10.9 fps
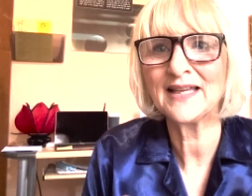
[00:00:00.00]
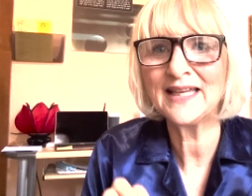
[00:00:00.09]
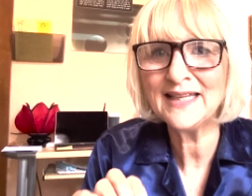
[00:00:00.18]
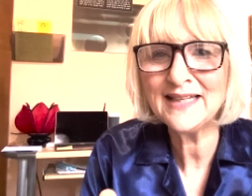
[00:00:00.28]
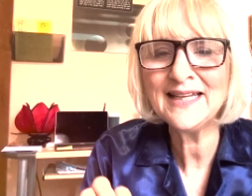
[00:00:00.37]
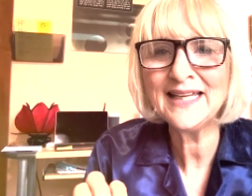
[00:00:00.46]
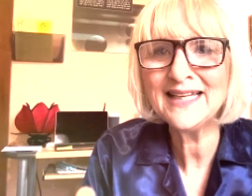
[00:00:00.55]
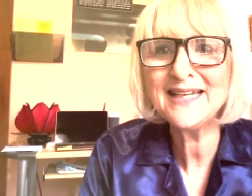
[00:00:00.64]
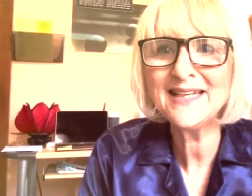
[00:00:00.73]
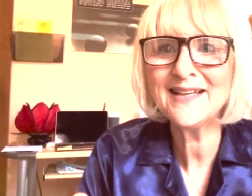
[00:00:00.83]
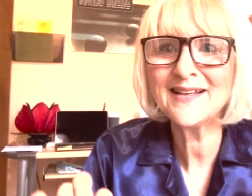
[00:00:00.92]
in
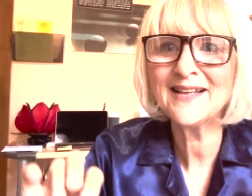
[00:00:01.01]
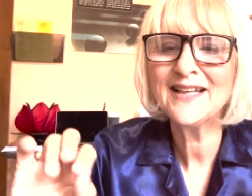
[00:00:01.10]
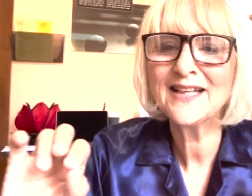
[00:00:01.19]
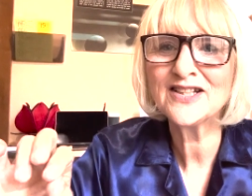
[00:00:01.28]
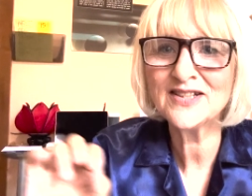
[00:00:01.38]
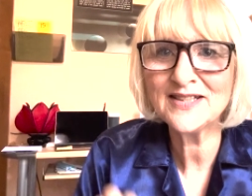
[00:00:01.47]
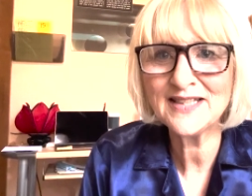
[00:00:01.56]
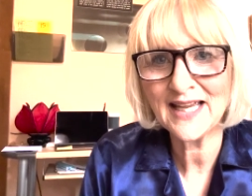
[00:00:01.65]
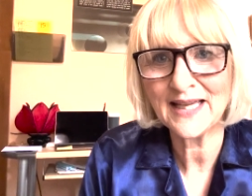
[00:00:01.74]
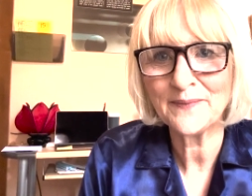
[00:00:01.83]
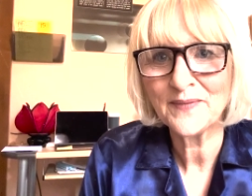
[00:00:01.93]
India
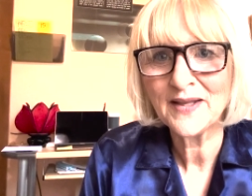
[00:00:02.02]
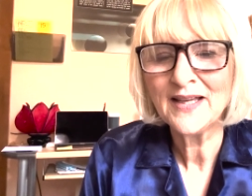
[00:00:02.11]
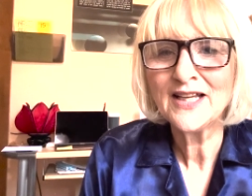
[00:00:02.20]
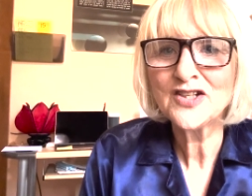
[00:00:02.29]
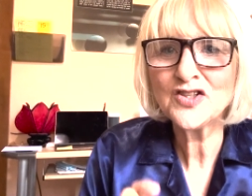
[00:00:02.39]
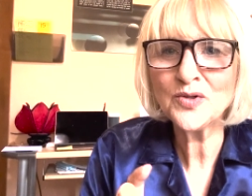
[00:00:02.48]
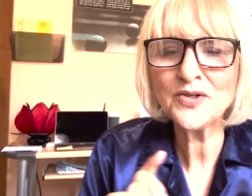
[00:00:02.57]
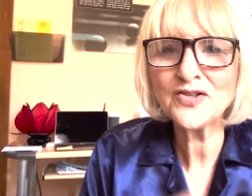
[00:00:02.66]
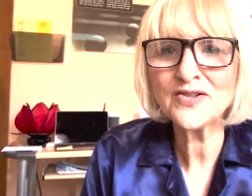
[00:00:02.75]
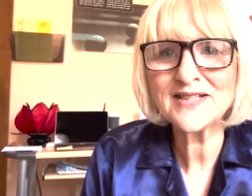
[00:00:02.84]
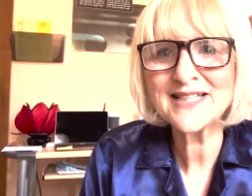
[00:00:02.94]
today.
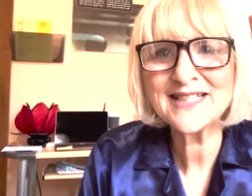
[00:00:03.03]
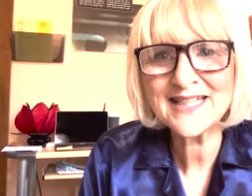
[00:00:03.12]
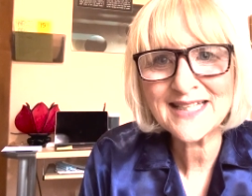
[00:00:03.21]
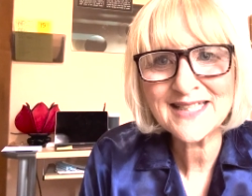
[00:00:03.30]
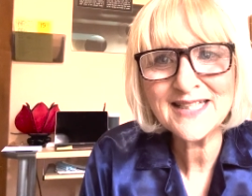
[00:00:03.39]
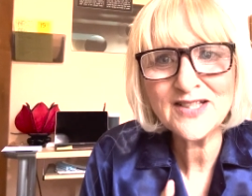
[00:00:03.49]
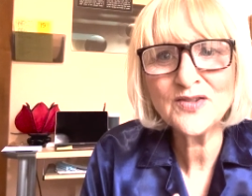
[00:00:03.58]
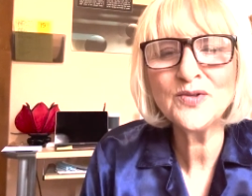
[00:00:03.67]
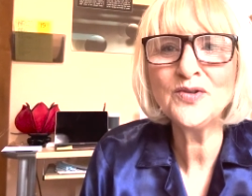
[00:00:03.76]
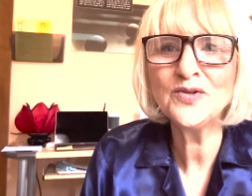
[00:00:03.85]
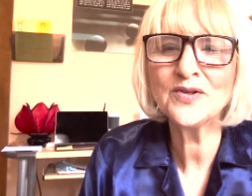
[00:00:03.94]
262
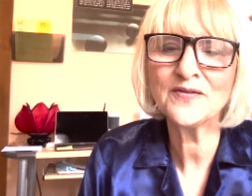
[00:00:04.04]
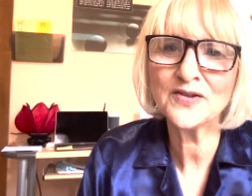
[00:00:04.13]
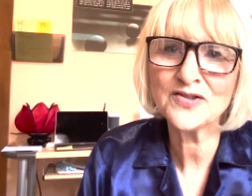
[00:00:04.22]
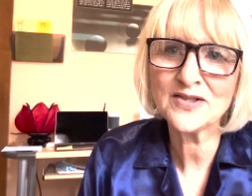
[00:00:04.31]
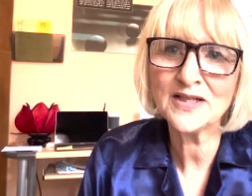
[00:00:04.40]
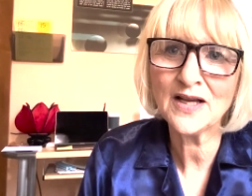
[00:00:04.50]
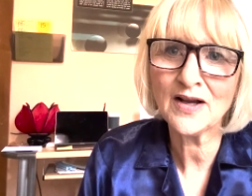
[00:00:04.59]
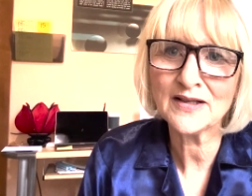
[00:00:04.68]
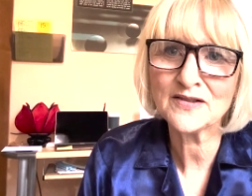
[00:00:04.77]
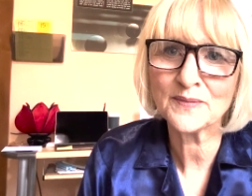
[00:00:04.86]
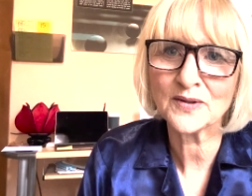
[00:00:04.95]
university
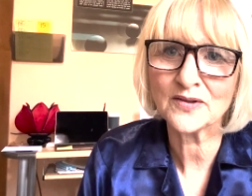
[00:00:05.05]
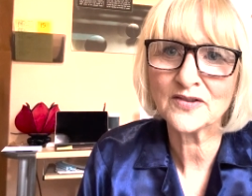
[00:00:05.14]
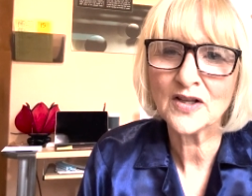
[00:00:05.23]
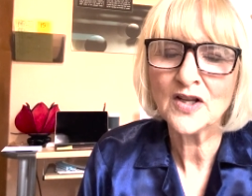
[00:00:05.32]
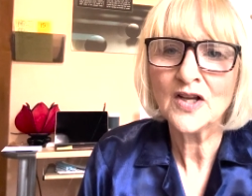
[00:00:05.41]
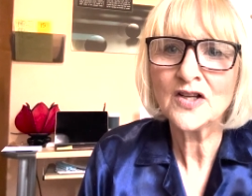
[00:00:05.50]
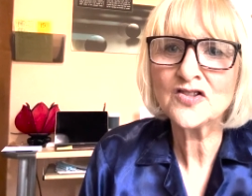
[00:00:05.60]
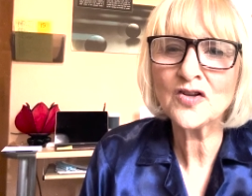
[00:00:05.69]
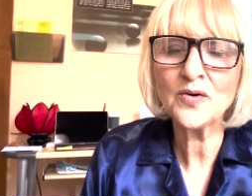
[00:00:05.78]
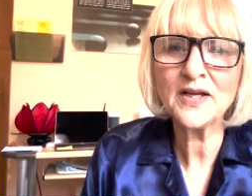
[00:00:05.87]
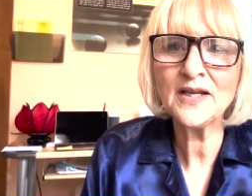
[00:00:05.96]
hospitals.
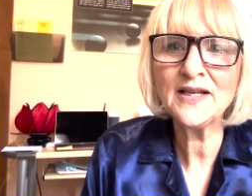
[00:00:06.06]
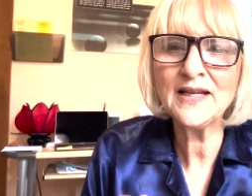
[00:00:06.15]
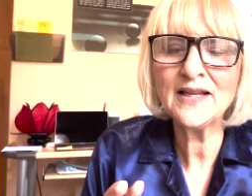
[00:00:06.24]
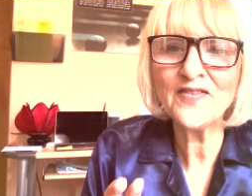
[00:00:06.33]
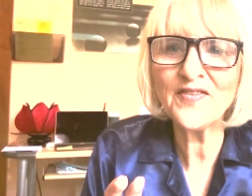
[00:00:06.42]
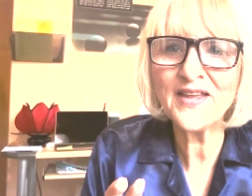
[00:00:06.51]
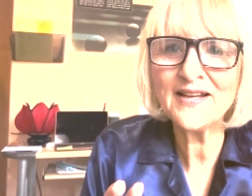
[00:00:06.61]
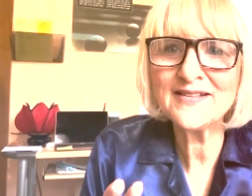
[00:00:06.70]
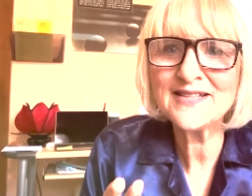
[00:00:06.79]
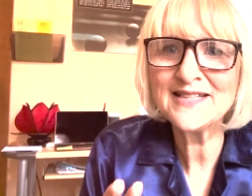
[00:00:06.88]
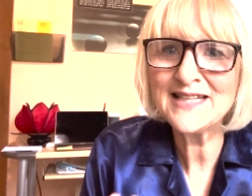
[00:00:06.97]
So it
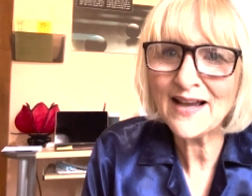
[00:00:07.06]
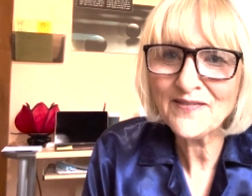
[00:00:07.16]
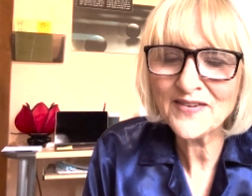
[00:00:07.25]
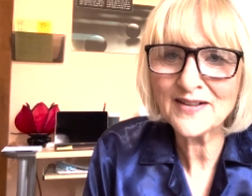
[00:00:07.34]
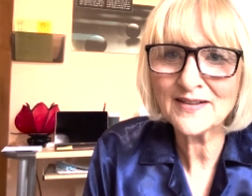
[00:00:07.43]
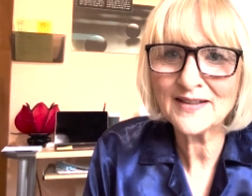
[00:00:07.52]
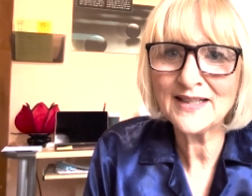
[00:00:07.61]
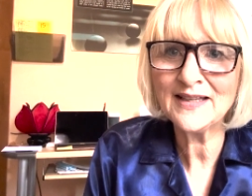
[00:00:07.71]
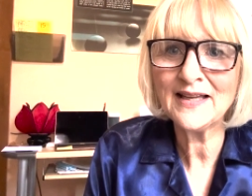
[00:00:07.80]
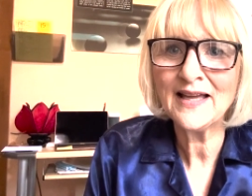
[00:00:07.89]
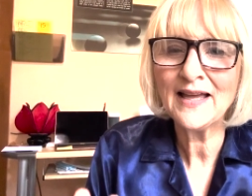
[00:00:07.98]
it's
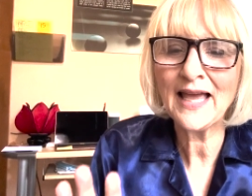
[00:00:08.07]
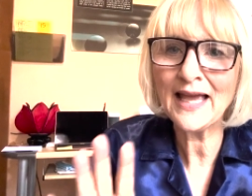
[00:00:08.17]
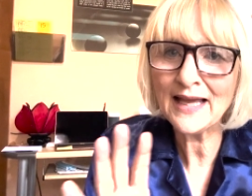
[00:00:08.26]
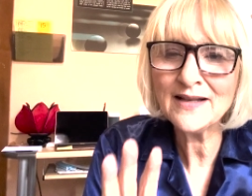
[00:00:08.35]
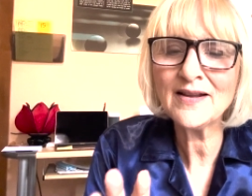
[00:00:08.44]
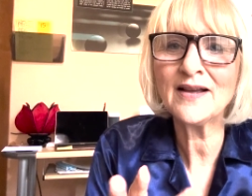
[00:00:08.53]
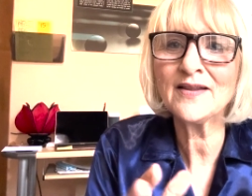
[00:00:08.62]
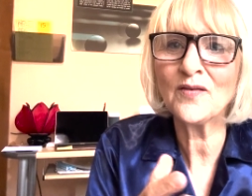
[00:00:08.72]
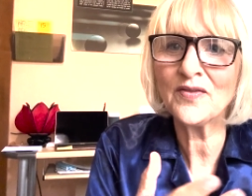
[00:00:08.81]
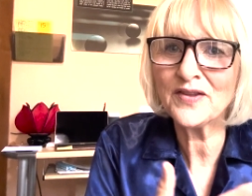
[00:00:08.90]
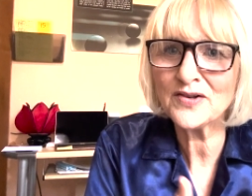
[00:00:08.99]
definitely, and
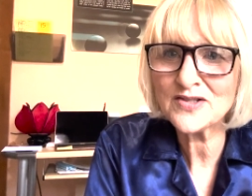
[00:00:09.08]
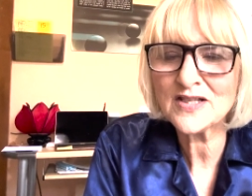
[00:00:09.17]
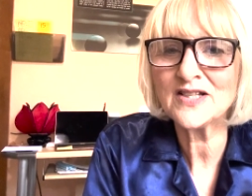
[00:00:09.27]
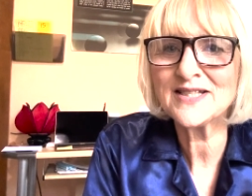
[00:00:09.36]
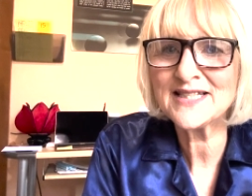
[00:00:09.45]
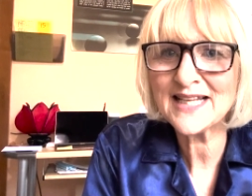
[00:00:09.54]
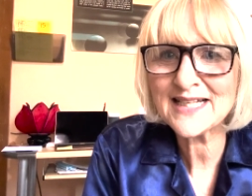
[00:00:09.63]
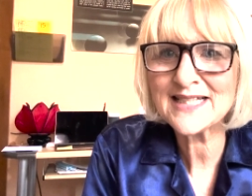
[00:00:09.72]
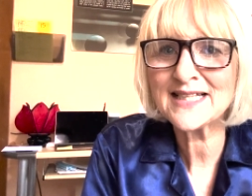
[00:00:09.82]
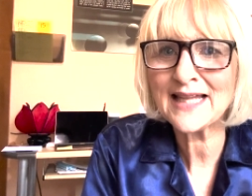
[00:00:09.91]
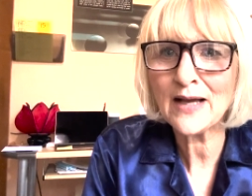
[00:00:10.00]
there's
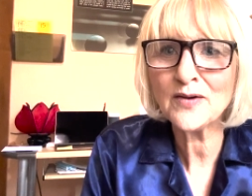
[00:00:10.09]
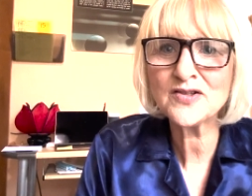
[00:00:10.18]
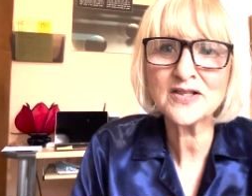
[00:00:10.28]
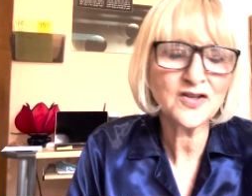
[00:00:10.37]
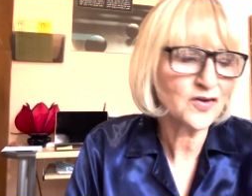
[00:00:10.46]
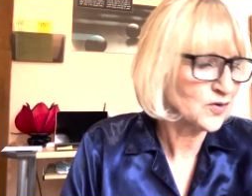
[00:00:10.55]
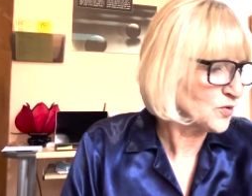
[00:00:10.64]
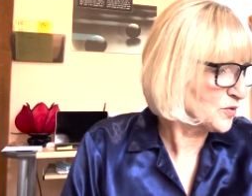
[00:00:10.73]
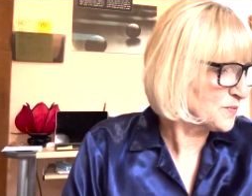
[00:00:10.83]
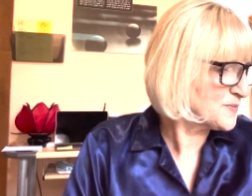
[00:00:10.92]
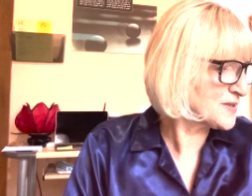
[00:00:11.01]
6,000
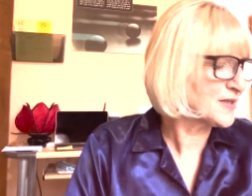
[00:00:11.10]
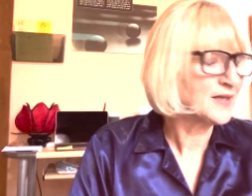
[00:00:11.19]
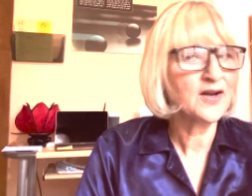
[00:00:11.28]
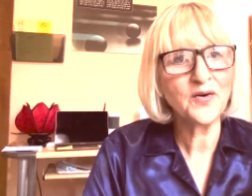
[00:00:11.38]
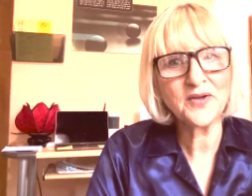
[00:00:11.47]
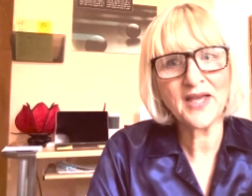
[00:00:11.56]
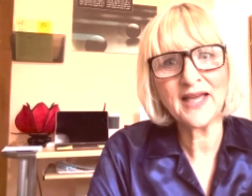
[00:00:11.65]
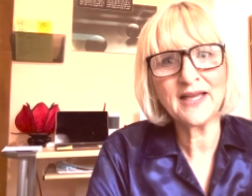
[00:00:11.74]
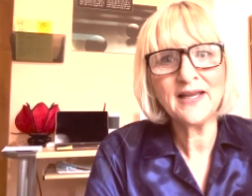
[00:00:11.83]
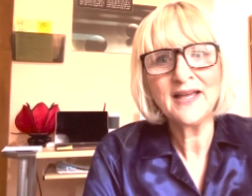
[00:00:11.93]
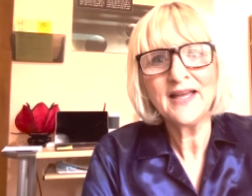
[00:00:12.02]
herbs,
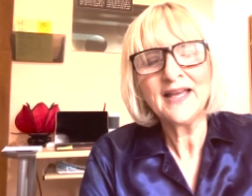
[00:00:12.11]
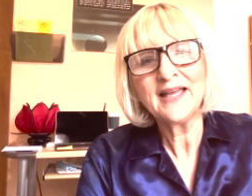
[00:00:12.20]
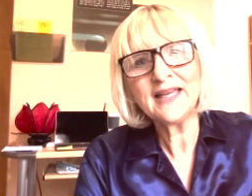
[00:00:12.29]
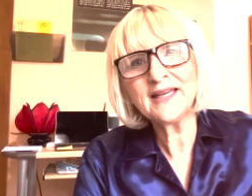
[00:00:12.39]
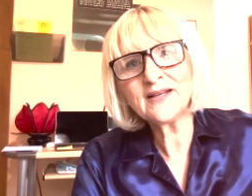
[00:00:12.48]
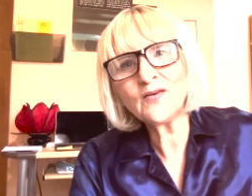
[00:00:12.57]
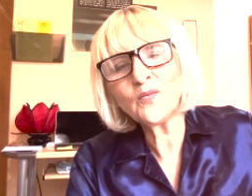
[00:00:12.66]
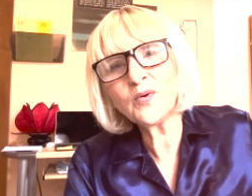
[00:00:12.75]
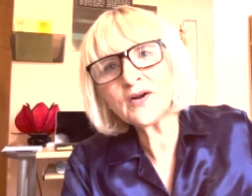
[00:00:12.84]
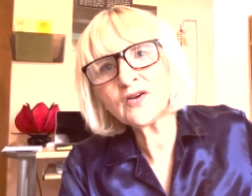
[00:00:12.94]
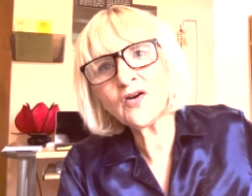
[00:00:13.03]
okay, in
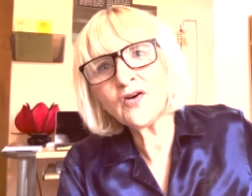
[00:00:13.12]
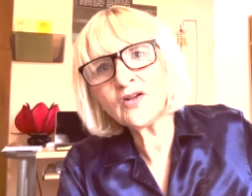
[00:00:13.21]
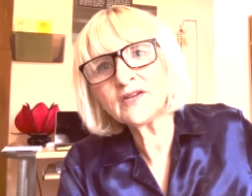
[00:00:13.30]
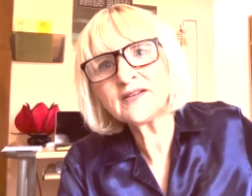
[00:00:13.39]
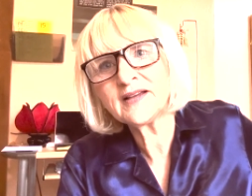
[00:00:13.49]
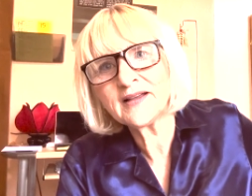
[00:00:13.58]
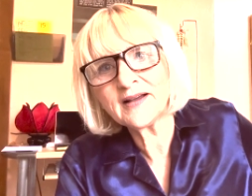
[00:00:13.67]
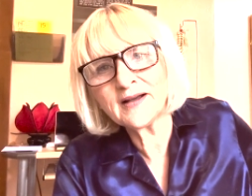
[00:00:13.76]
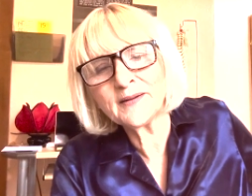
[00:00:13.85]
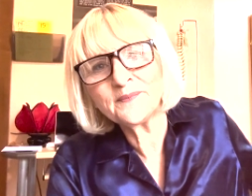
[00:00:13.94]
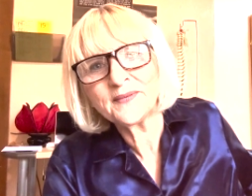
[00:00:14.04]
what are called
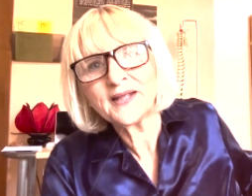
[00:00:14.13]
um,